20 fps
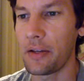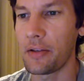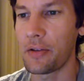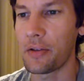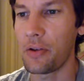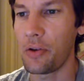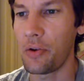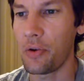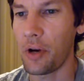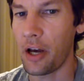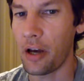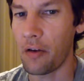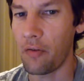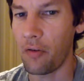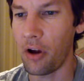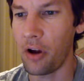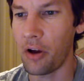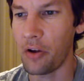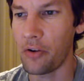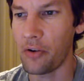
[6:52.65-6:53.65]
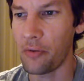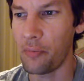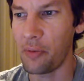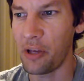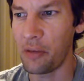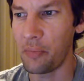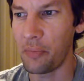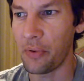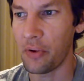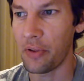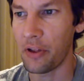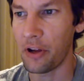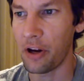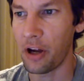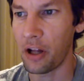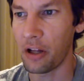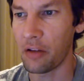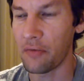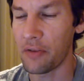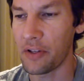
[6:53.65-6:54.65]
So you have 100 people that
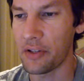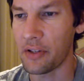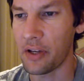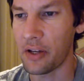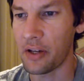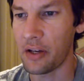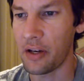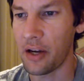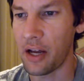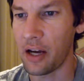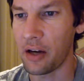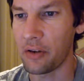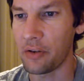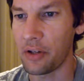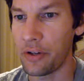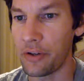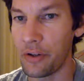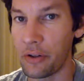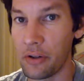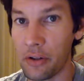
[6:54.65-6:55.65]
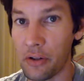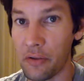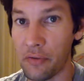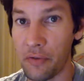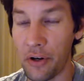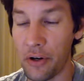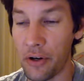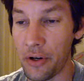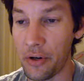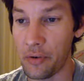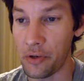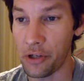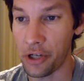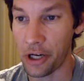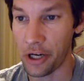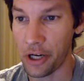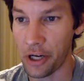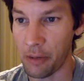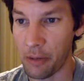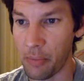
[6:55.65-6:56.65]
all of a sudden now need to look for a new
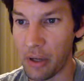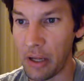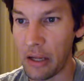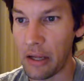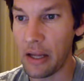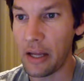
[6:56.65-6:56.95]
job.